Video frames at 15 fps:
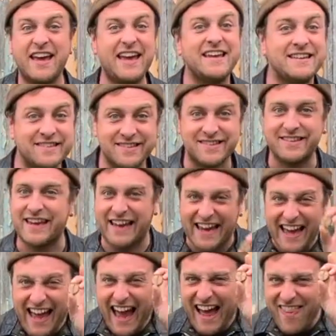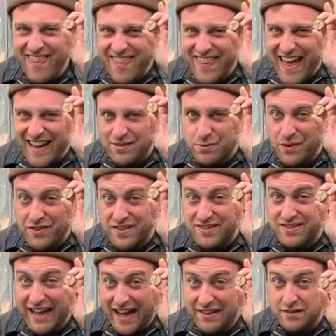entity, and that's what this
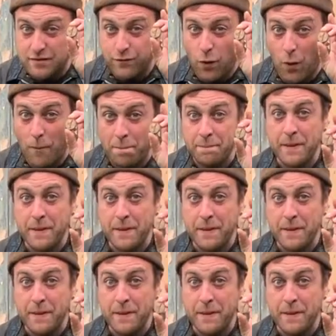stands for.